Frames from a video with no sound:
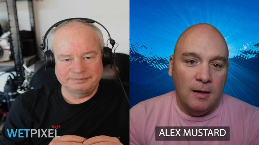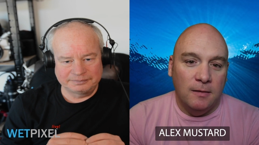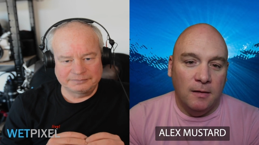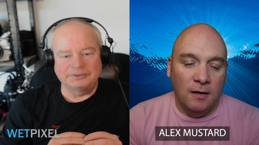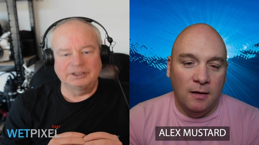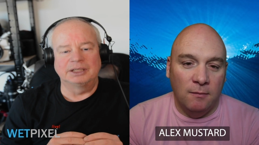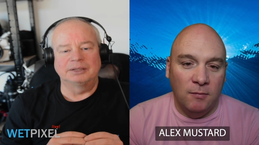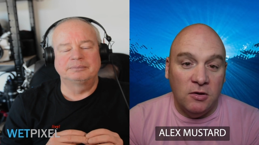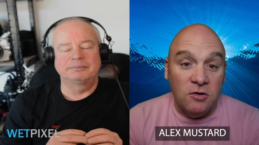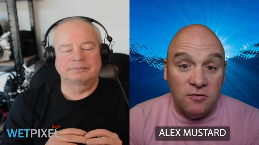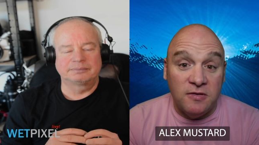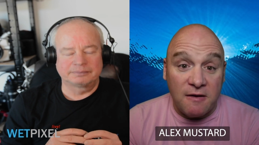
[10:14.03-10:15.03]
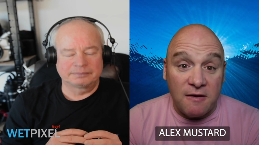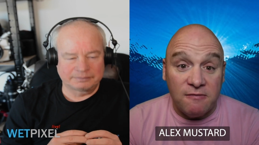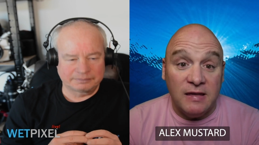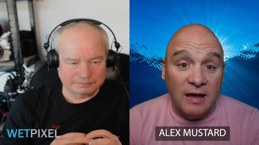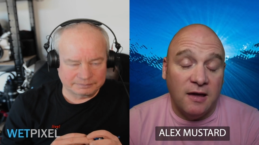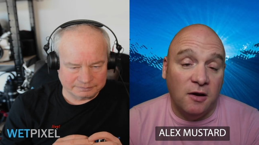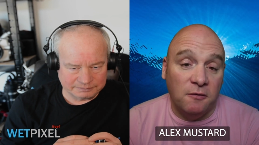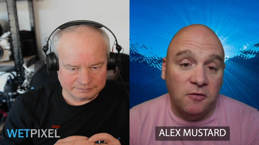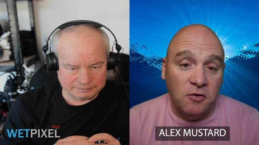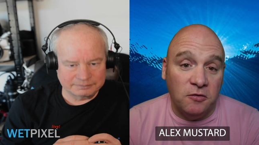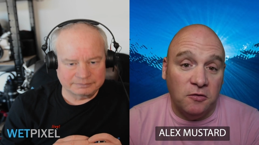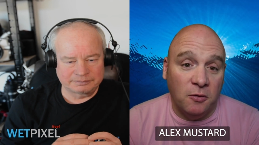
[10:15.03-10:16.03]
Speaker 1: And you definitely get cut off if you
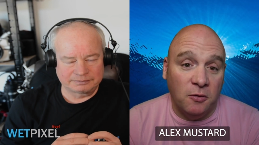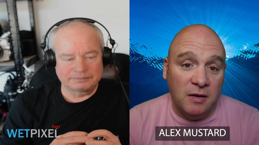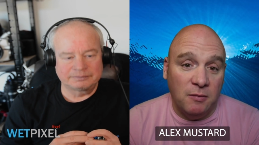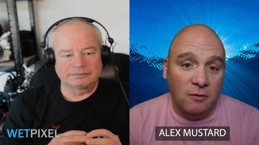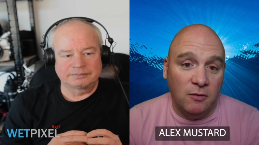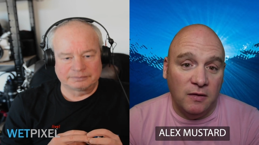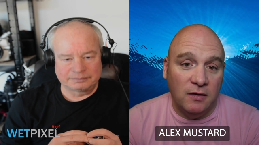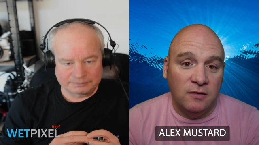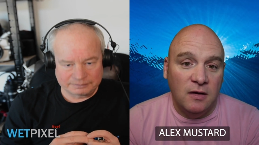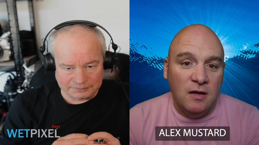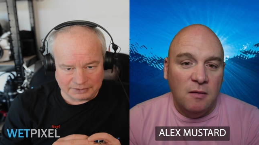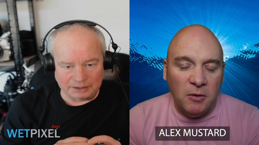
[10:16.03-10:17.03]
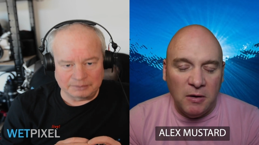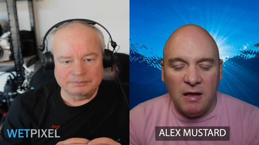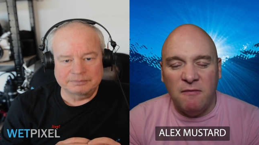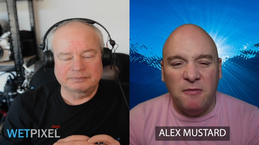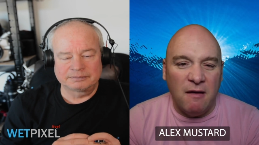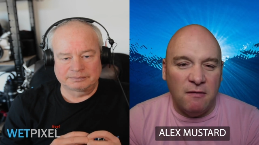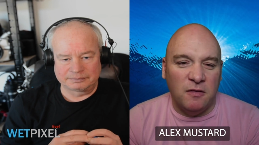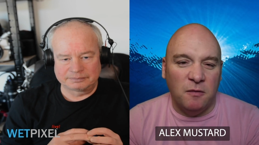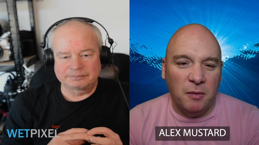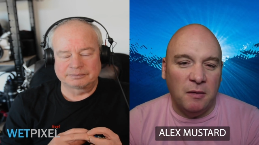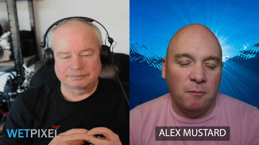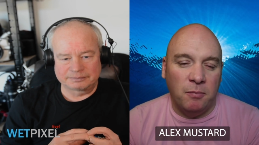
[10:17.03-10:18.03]
use a 20 mil with it. But it varies a
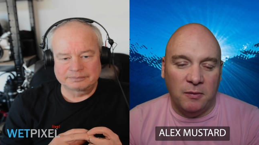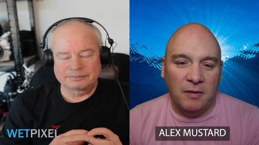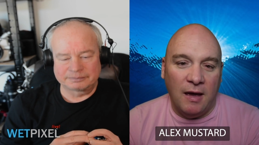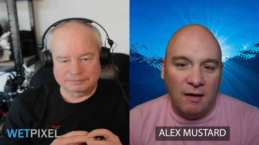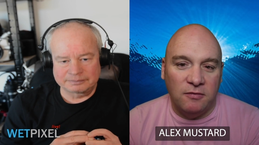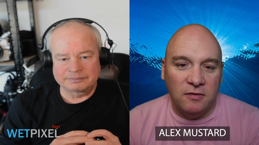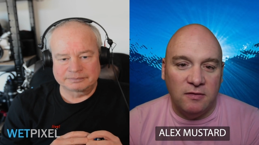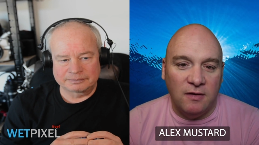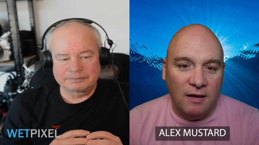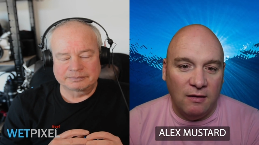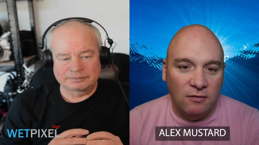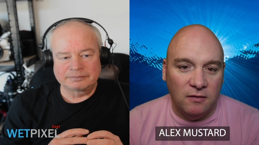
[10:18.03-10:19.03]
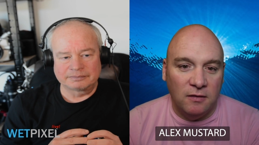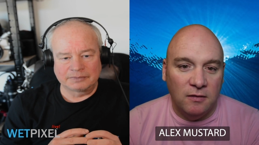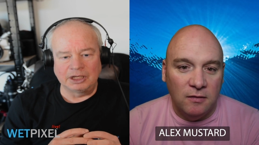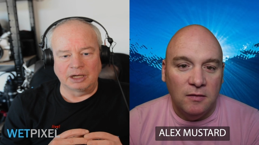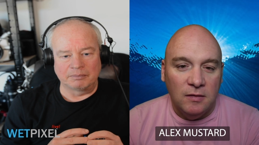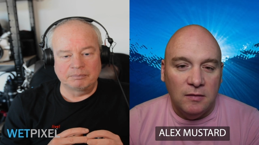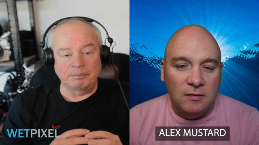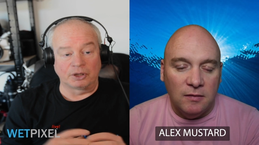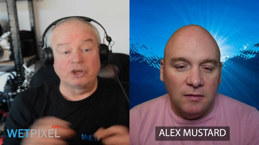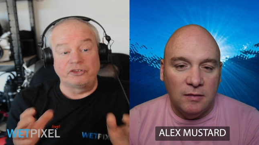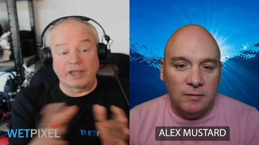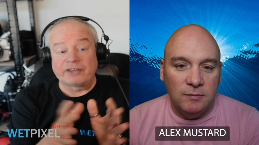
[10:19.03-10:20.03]
bit housing to housing.
Speaker 2: Yeah,
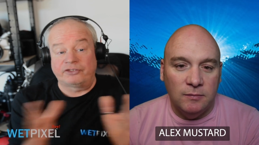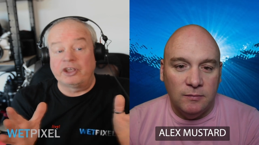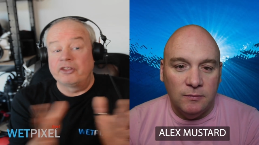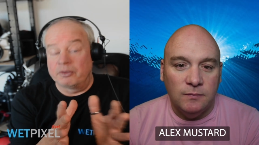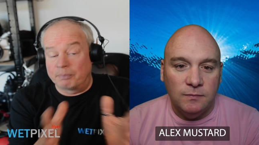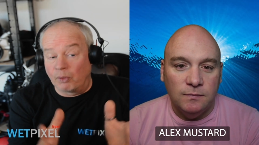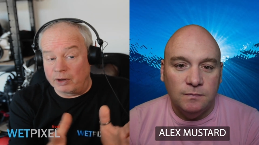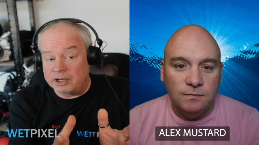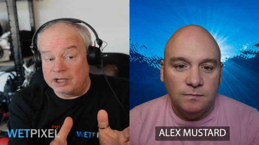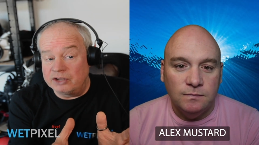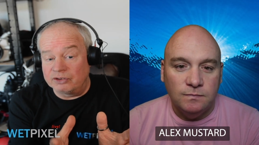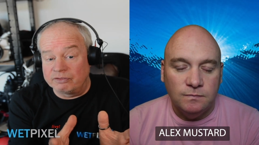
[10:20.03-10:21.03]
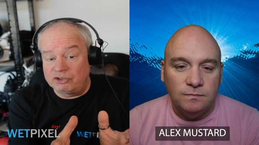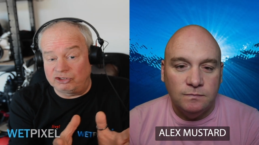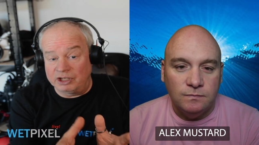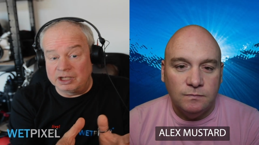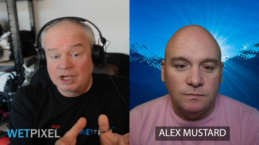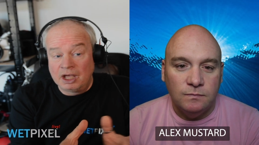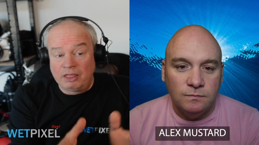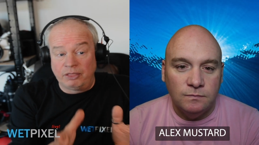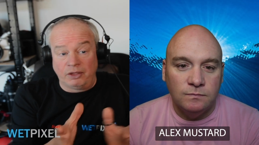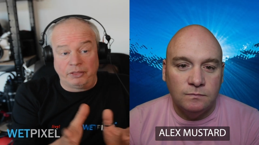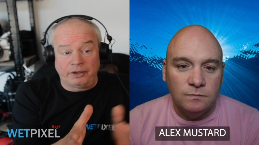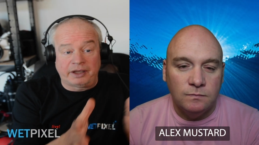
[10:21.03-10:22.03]
because that's the other point is obviously
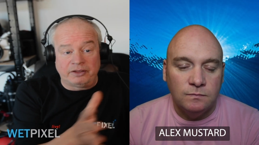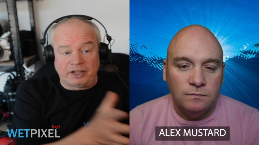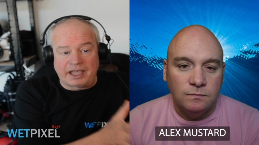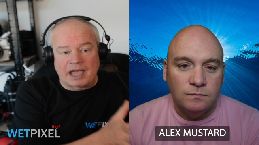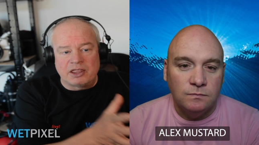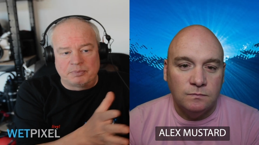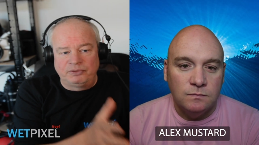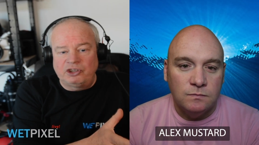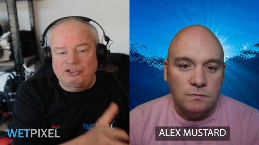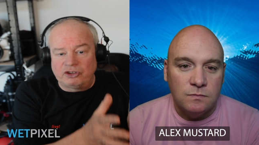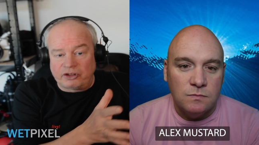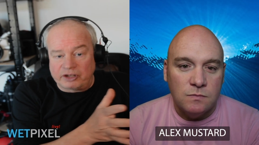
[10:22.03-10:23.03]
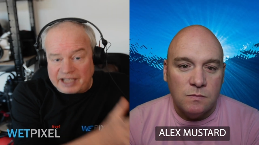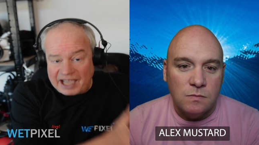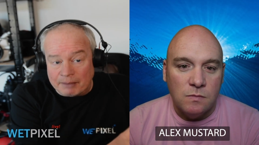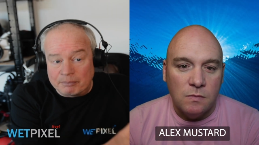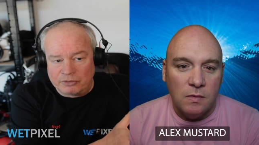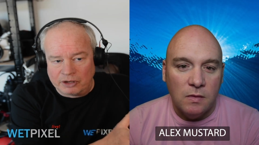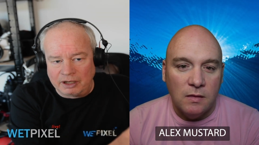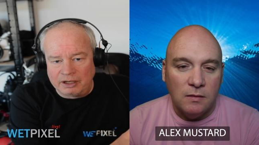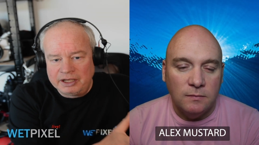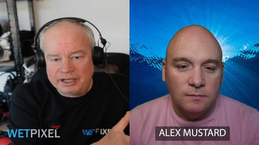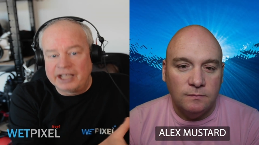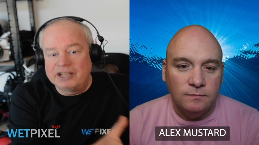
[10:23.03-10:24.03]
the position of the
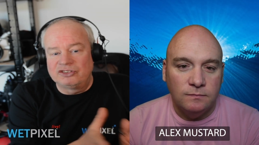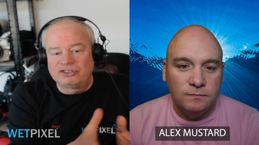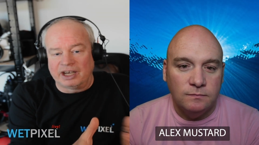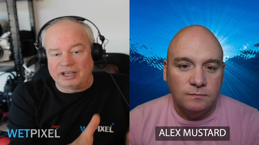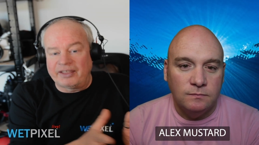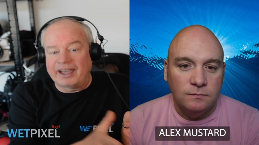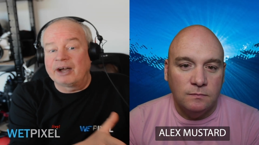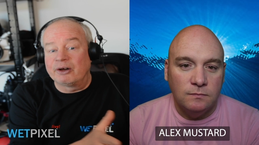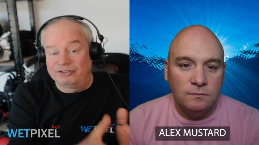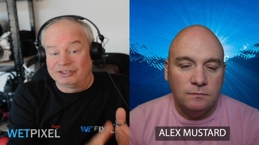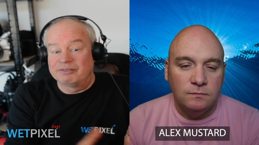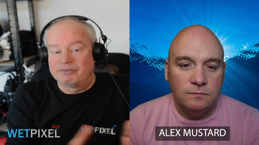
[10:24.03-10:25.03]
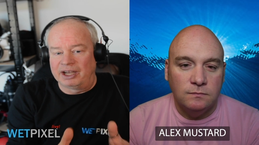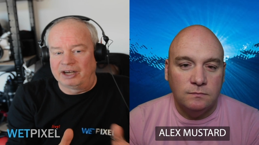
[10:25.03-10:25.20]
camera inside the housing